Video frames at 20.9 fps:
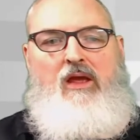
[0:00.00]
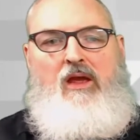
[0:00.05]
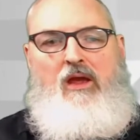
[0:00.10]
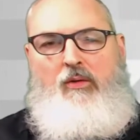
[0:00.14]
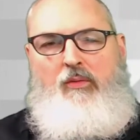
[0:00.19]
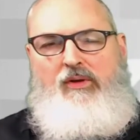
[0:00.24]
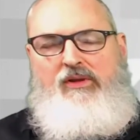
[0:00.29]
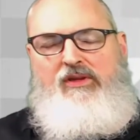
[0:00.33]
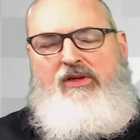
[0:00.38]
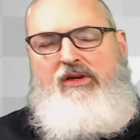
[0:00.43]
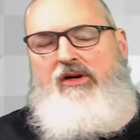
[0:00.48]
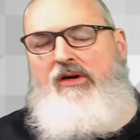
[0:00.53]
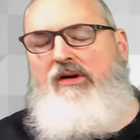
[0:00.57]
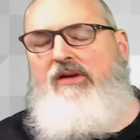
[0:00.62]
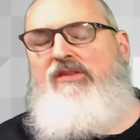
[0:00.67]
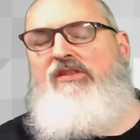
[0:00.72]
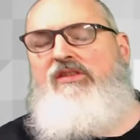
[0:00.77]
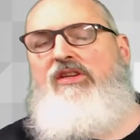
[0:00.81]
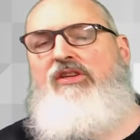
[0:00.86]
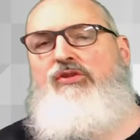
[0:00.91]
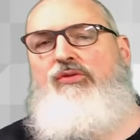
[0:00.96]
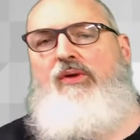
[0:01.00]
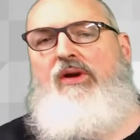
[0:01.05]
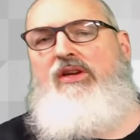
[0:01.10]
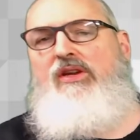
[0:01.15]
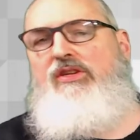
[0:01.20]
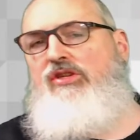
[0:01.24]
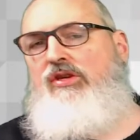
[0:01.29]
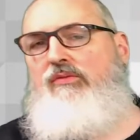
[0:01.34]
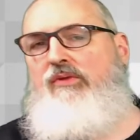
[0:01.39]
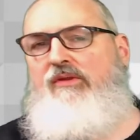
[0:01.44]
With the current
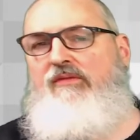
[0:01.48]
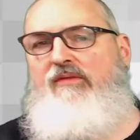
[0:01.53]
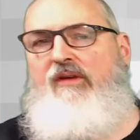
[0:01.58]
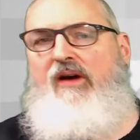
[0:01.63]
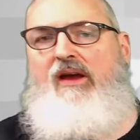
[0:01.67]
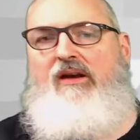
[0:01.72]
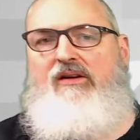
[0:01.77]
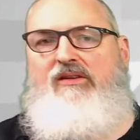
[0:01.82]
situation we find